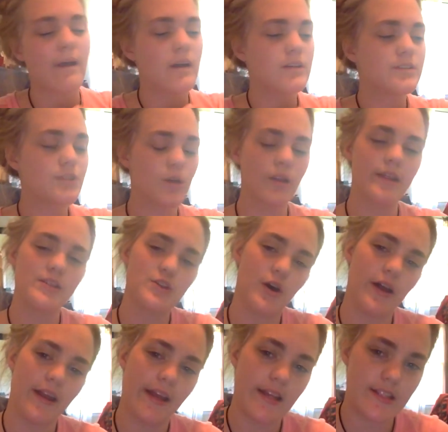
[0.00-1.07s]
so let's go
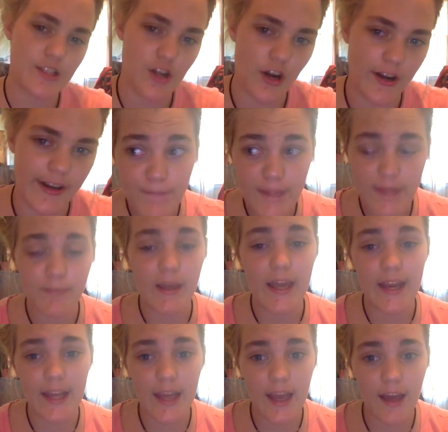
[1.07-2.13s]
ahead and get started. At the
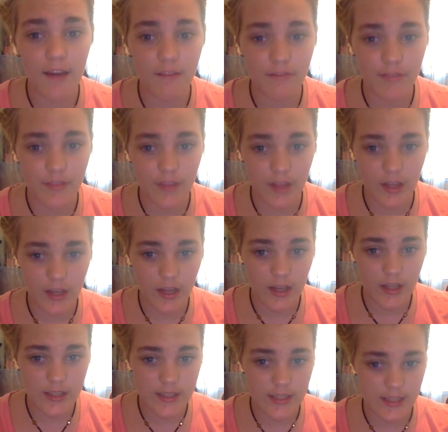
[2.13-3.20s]
beginning of
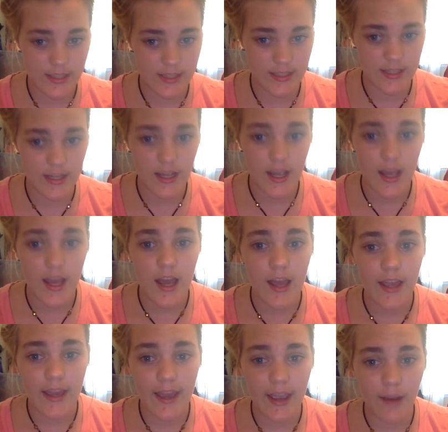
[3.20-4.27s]
the season,
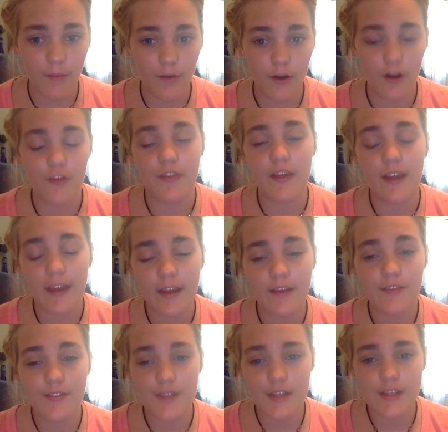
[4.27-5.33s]
at the end of
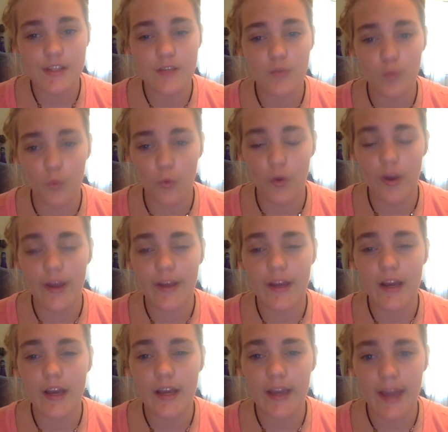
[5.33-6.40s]
season one,
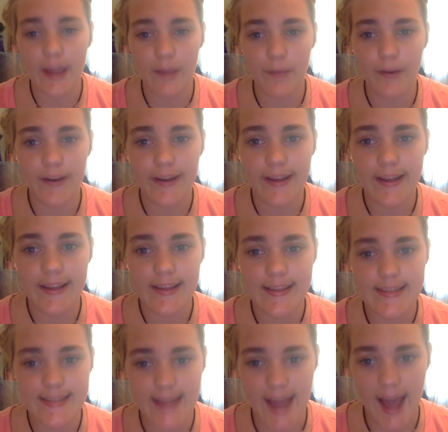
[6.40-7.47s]
Cameron
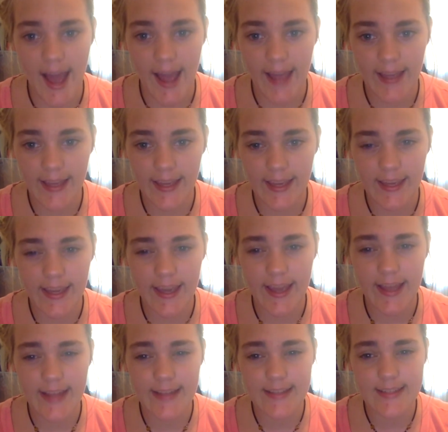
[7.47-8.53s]
is dying. He
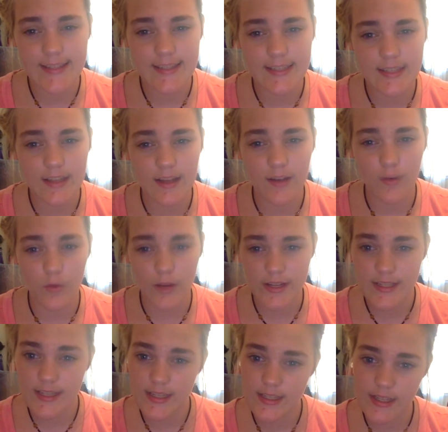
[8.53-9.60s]
has
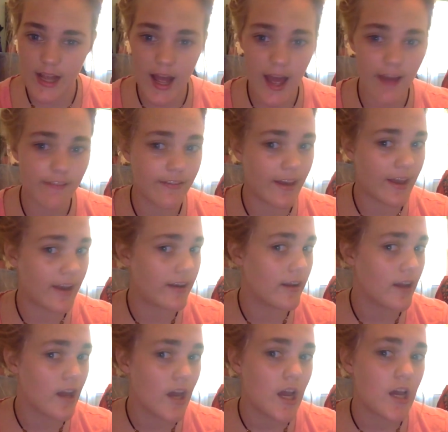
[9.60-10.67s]
risked his life and
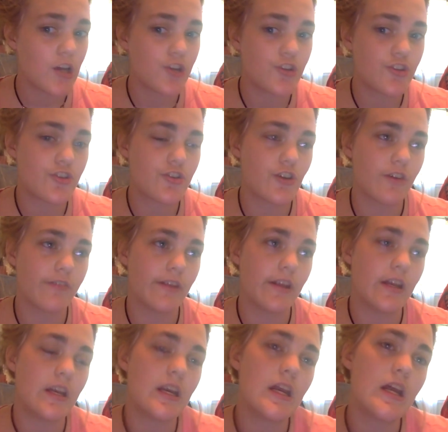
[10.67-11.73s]
shoved
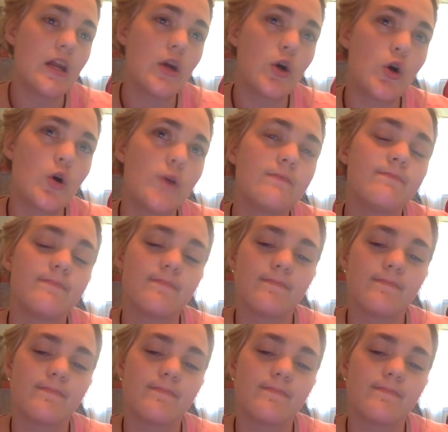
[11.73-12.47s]
a needle